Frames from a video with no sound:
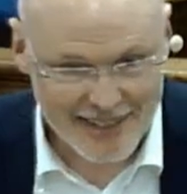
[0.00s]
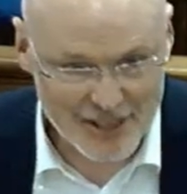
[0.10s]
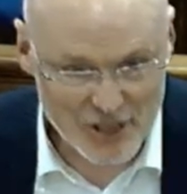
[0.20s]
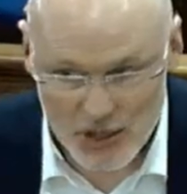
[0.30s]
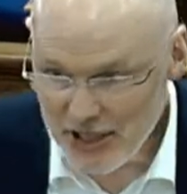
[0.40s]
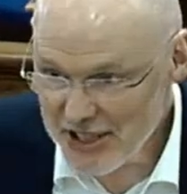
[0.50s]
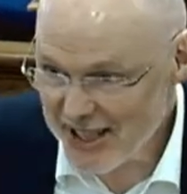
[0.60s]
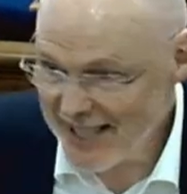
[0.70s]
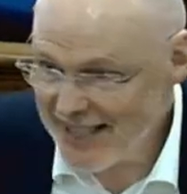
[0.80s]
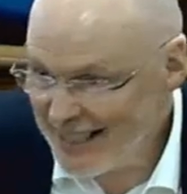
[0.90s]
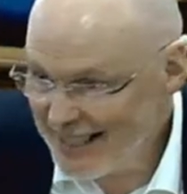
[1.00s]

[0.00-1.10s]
Good to see you.